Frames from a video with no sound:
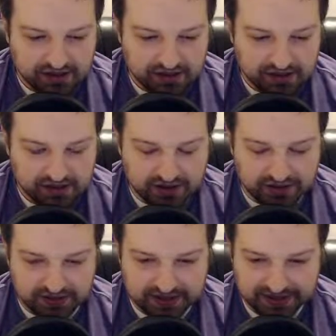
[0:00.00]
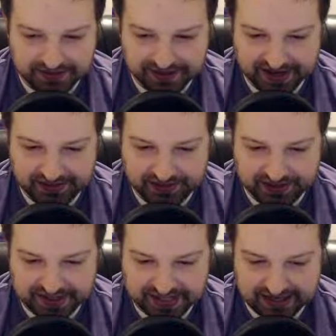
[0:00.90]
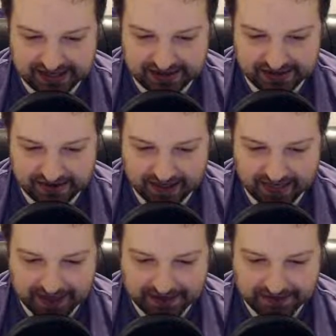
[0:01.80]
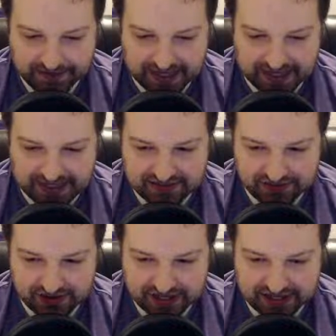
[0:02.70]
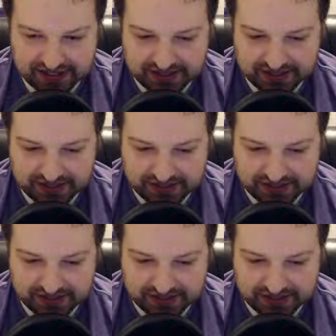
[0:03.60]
oh, how do I want to say it? Like a different,